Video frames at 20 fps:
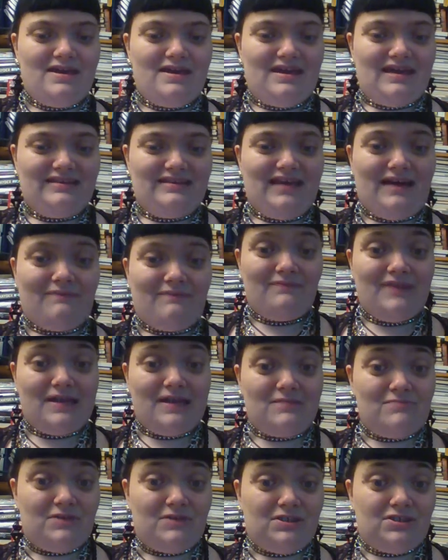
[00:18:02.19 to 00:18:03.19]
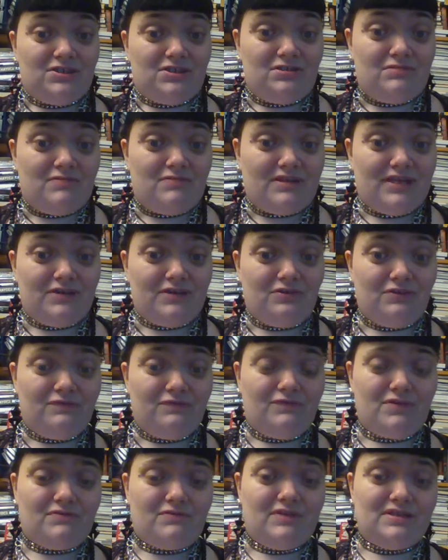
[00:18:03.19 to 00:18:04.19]
And yeah, that was what I got
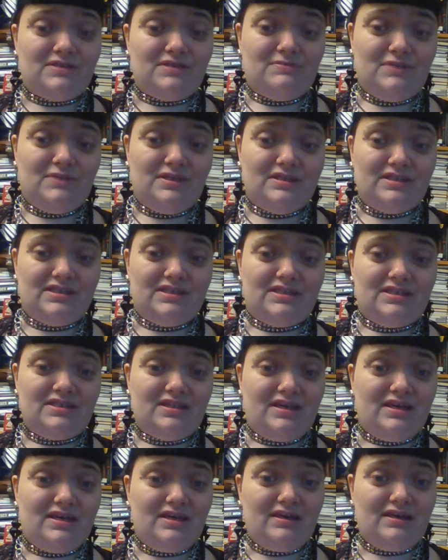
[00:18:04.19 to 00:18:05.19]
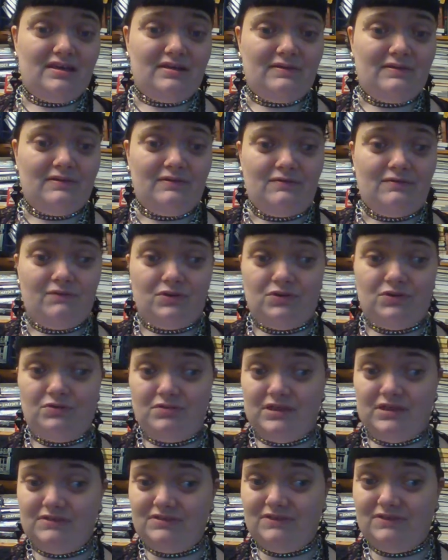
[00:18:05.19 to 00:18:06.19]
for Christmas for
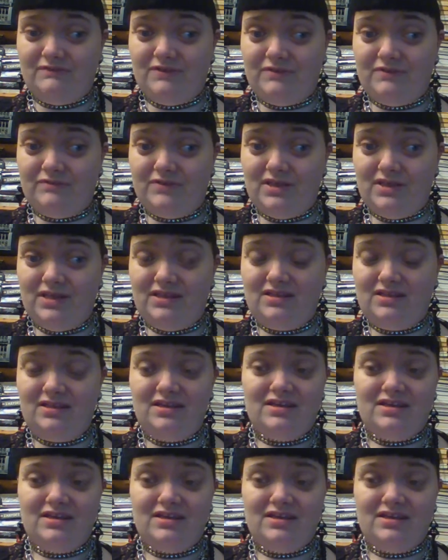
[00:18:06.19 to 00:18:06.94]
2015.